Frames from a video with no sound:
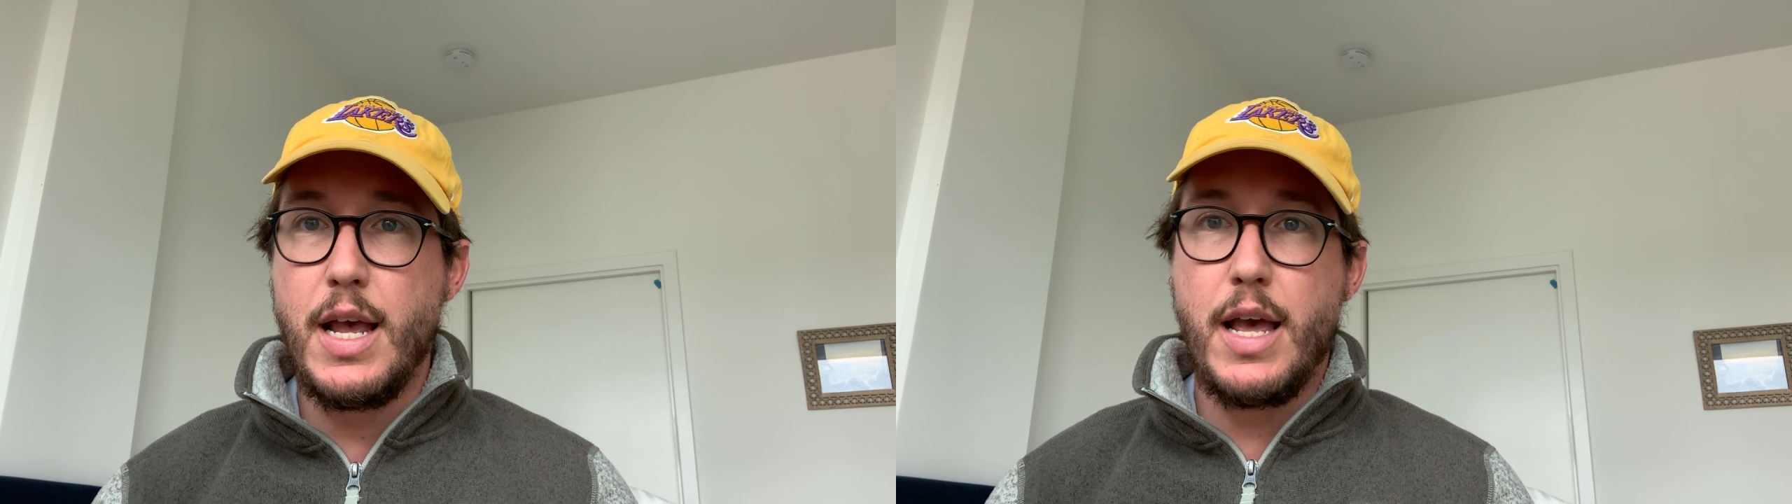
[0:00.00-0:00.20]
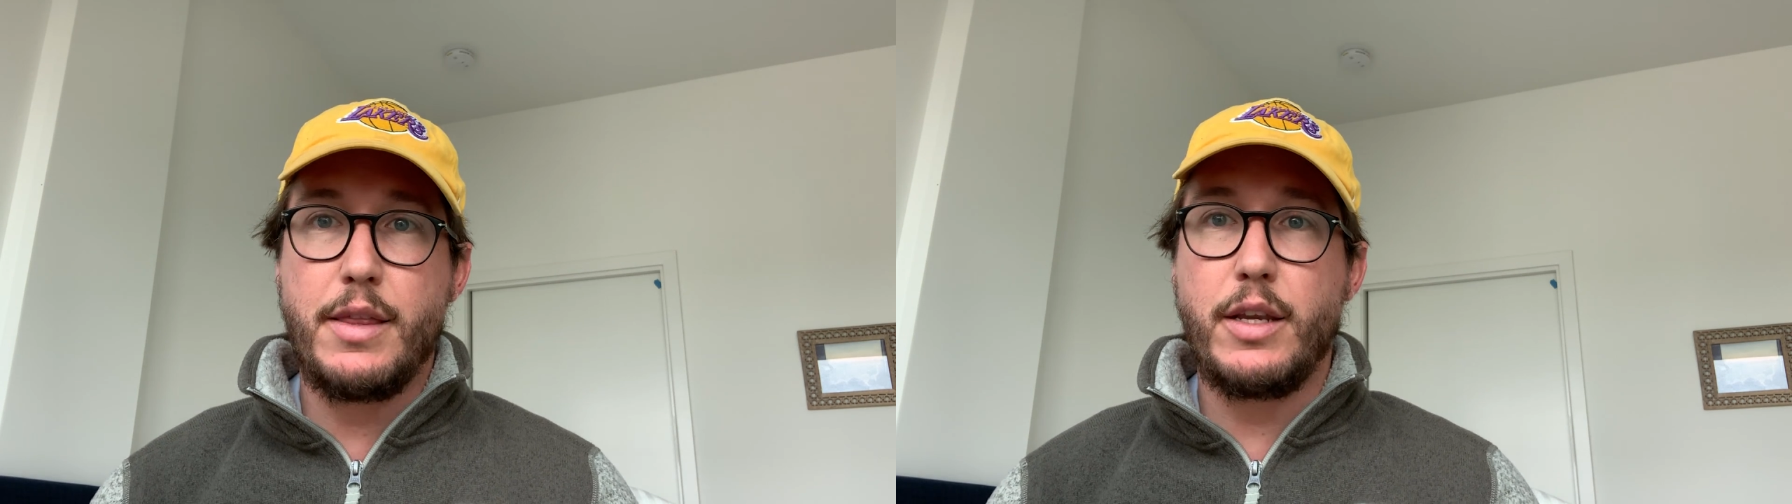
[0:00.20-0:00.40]

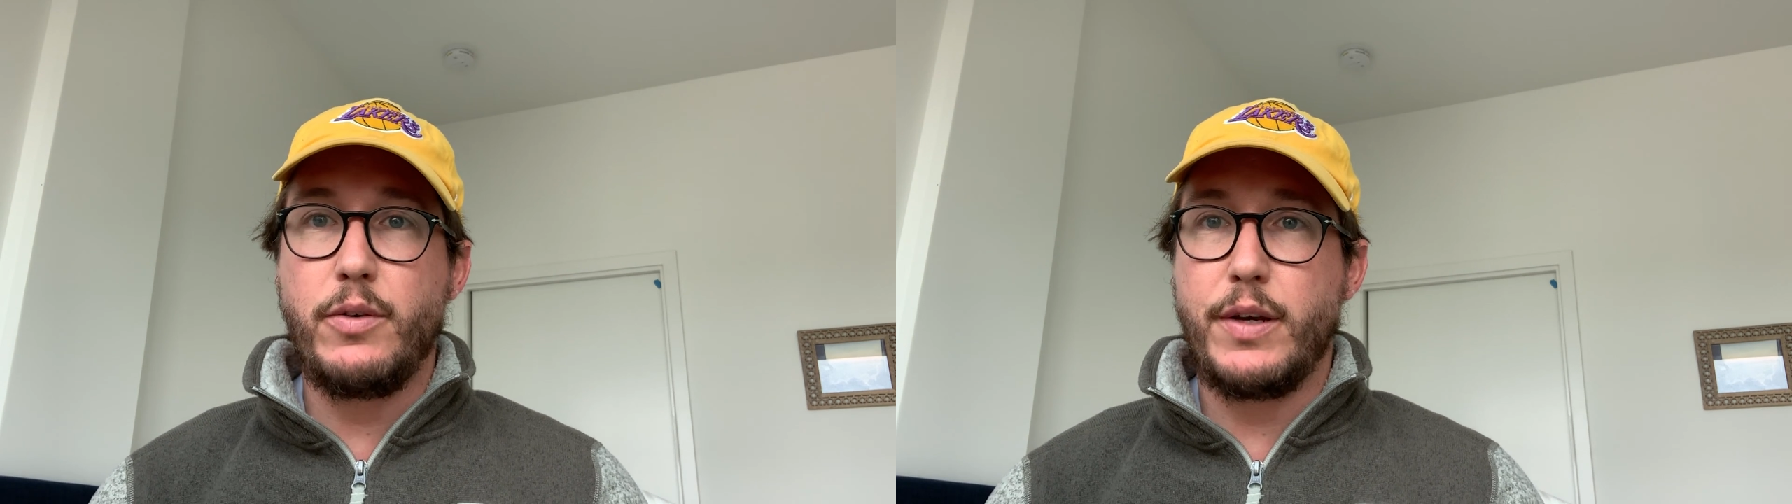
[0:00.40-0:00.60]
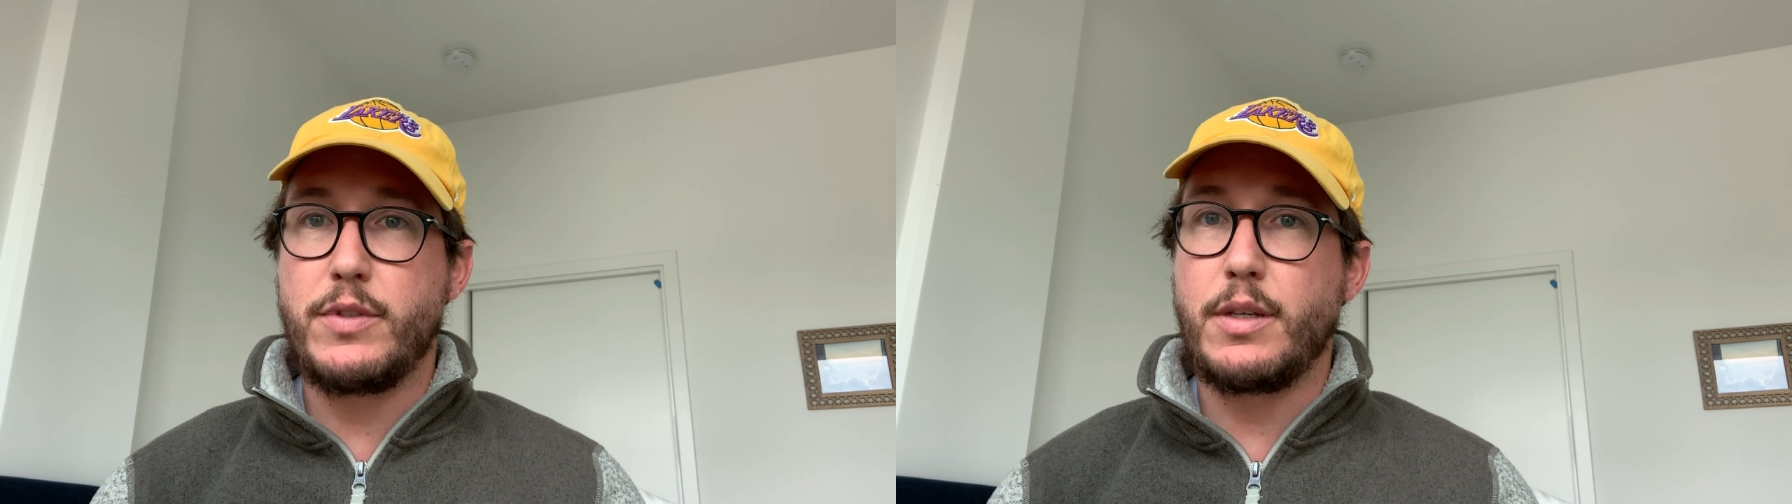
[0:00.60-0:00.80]
and then
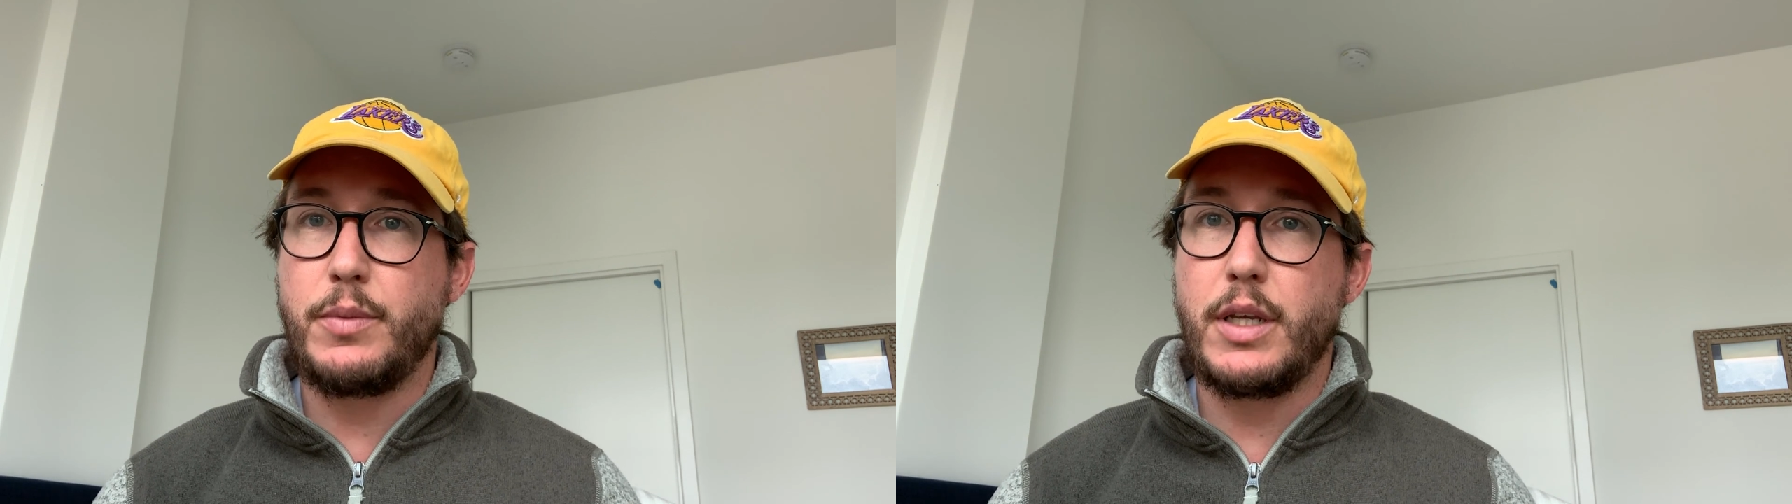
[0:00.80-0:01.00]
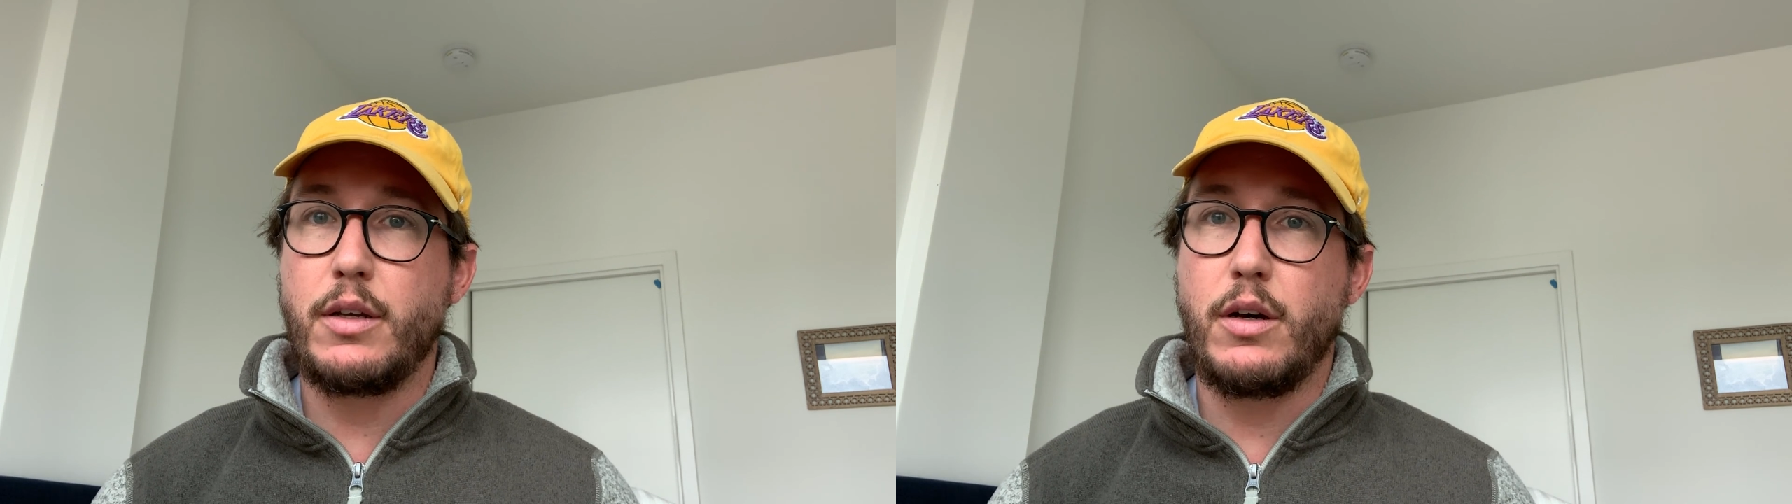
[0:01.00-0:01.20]
you have
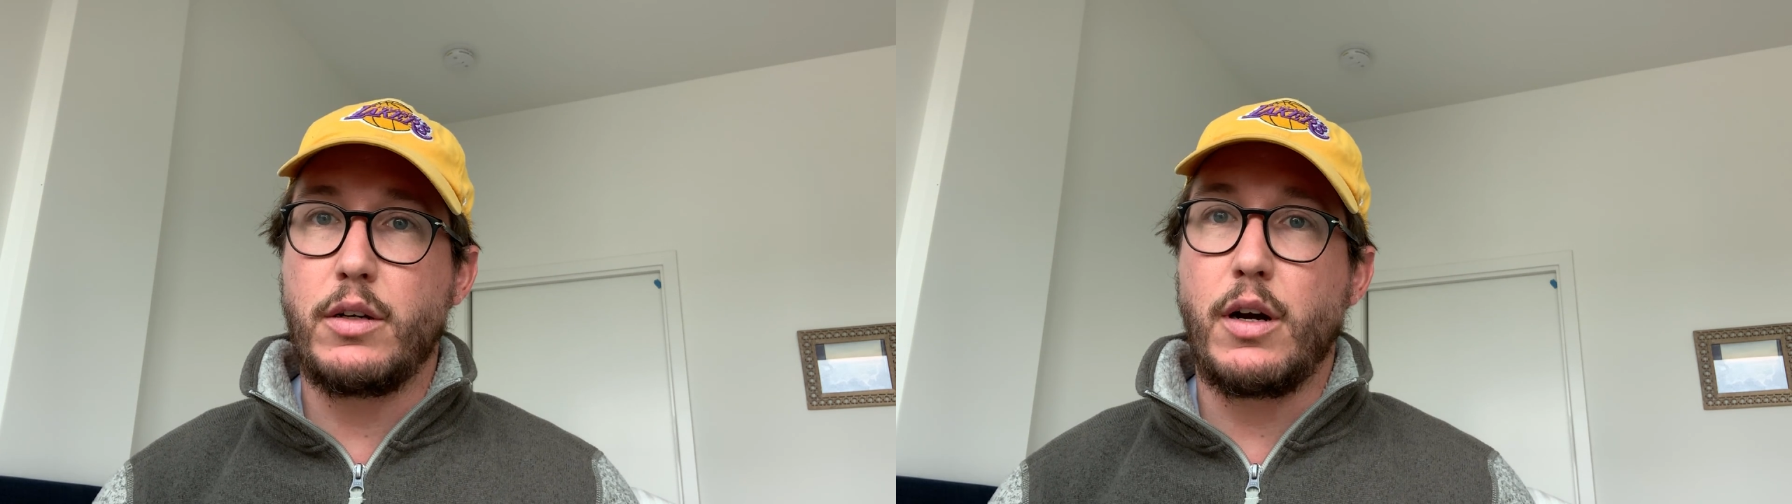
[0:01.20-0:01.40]
something called